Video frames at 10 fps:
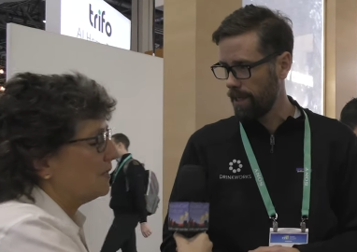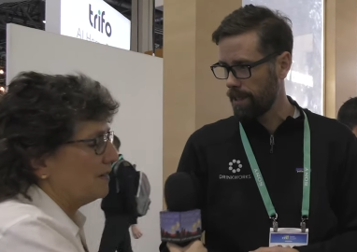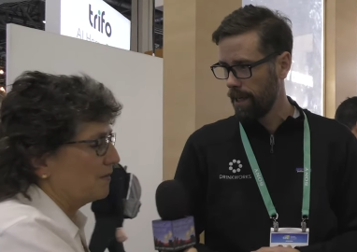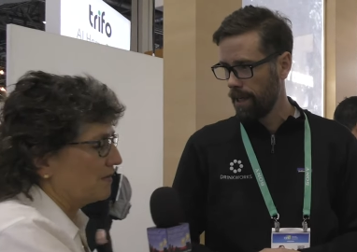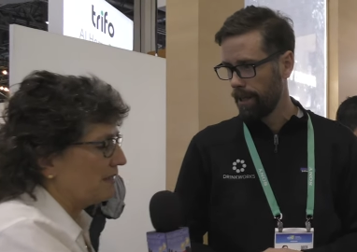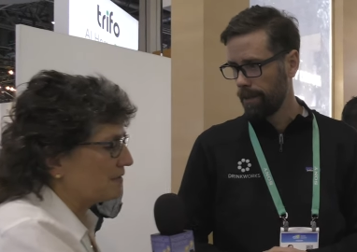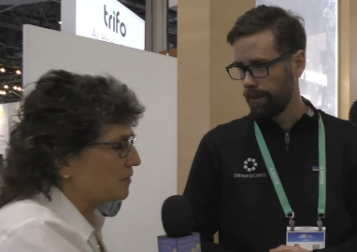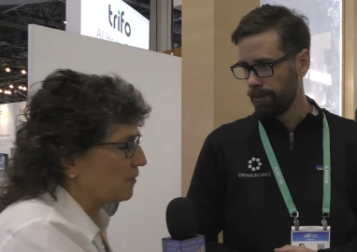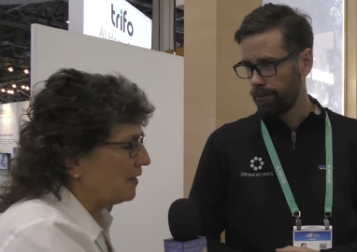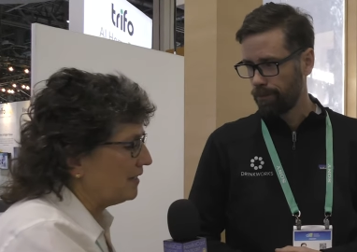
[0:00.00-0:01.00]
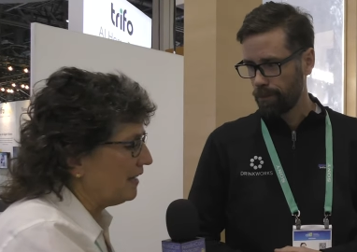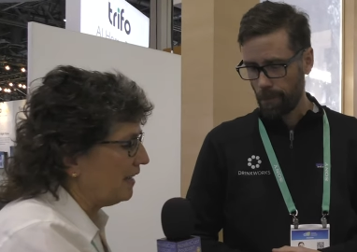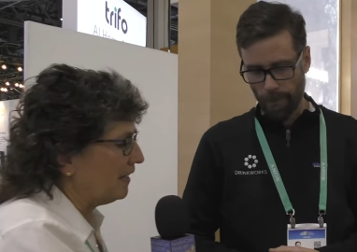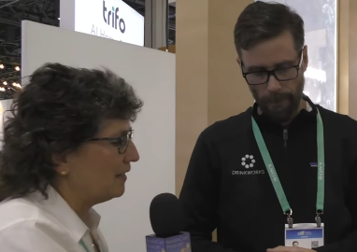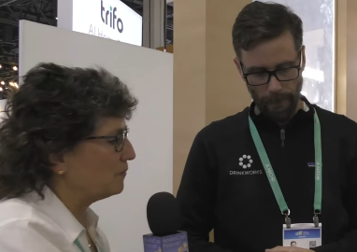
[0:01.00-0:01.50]
Speaker 1: Wow,
Speaker 2: that's great.
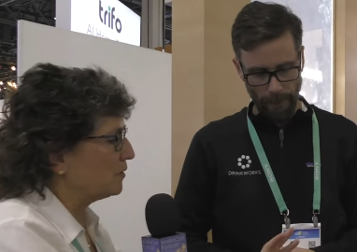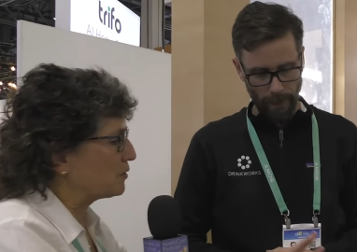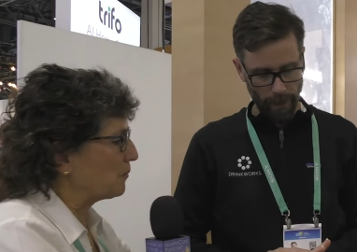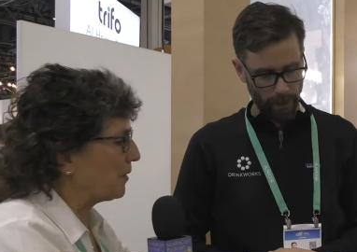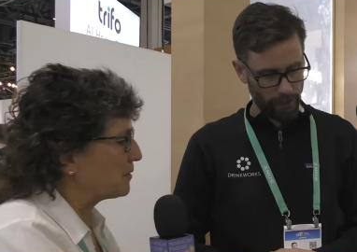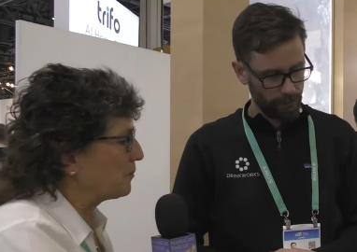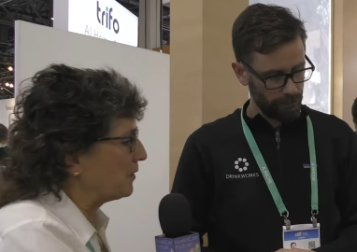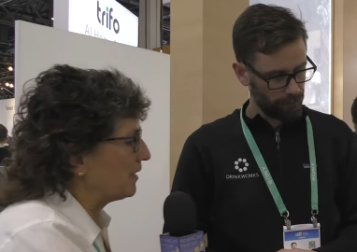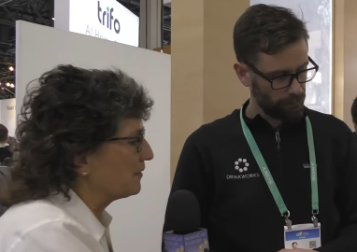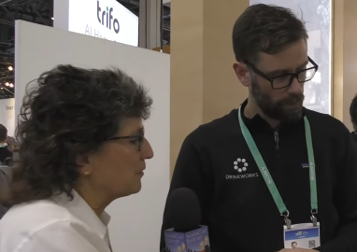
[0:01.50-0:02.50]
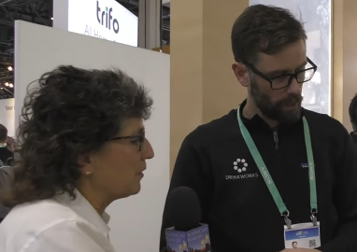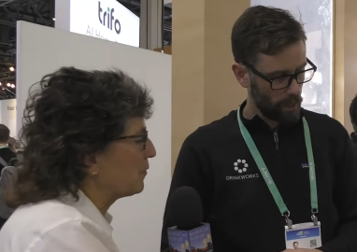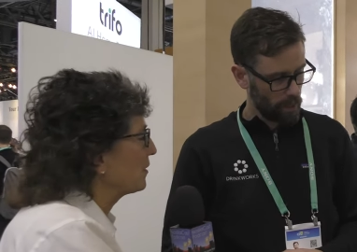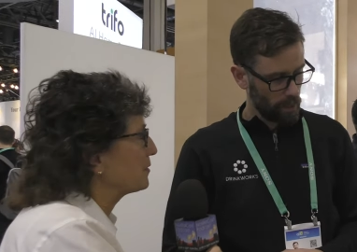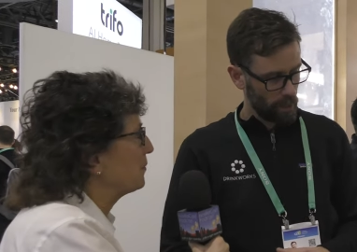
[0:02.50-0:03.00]
And what's your price point on the
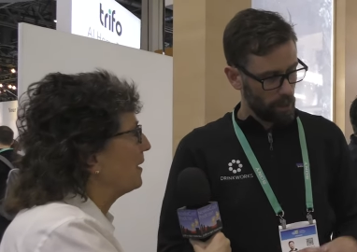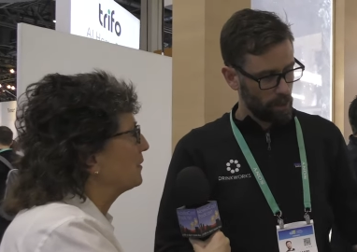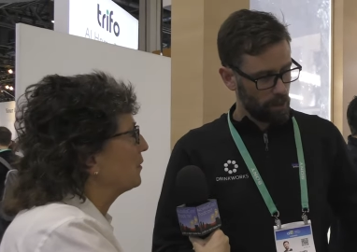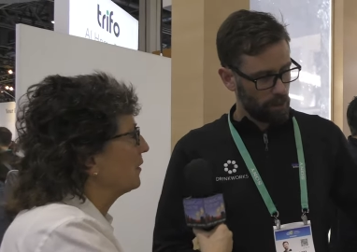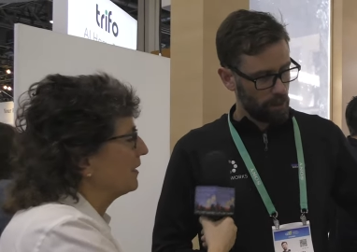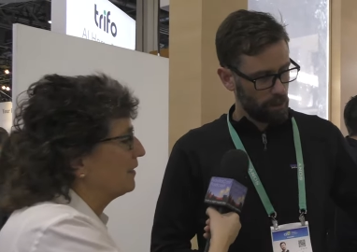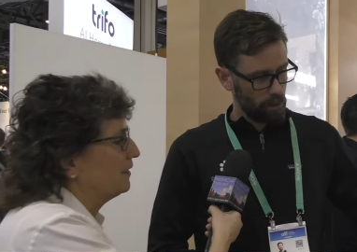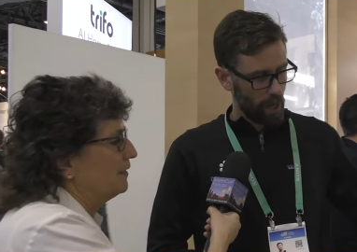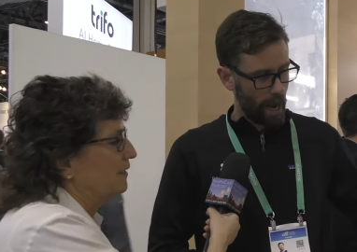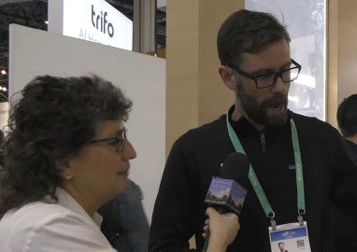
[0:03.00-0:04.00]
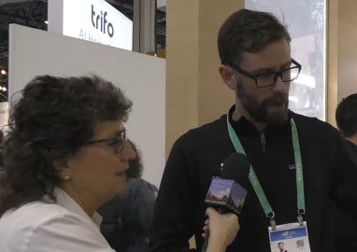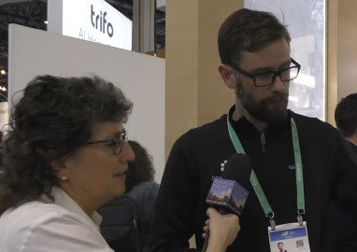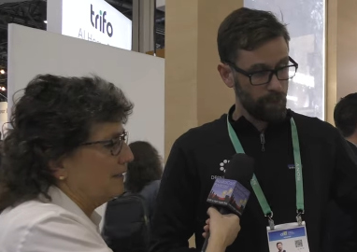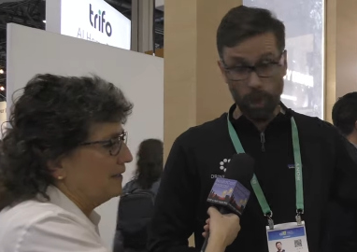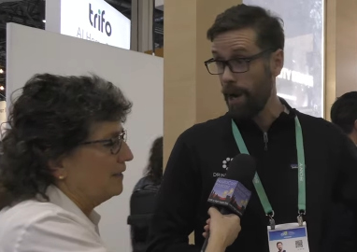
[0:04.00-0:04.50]
DrinkWorks by Keurig?
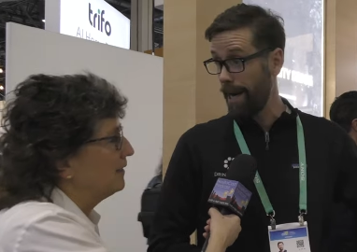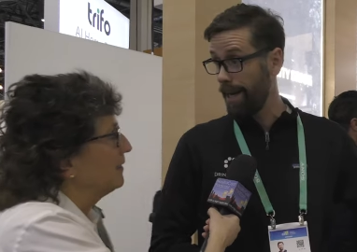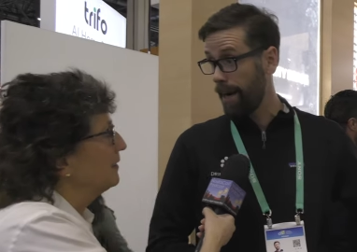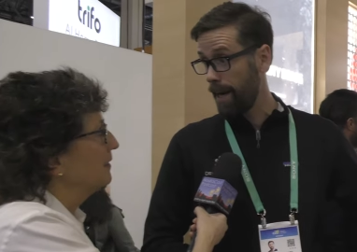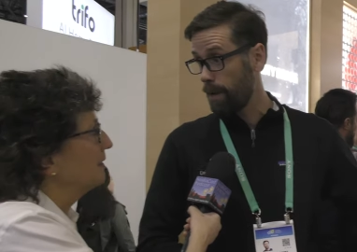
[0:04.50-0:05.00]
Speaker 1: Um, 299